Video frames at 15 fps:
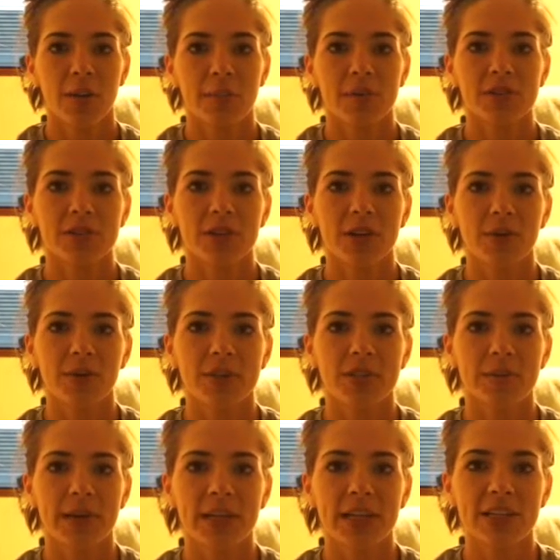But so then I went to
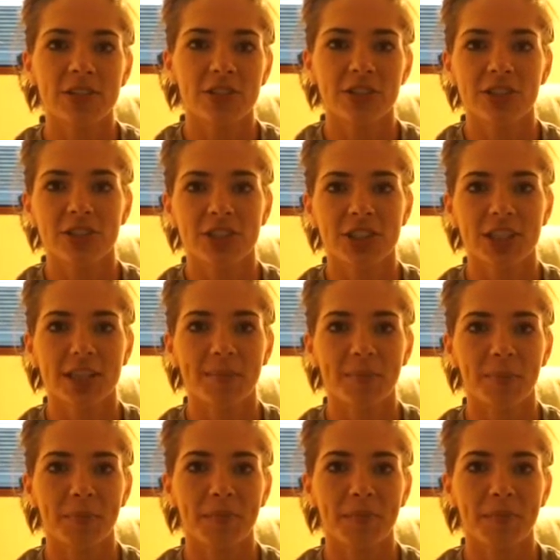my internship,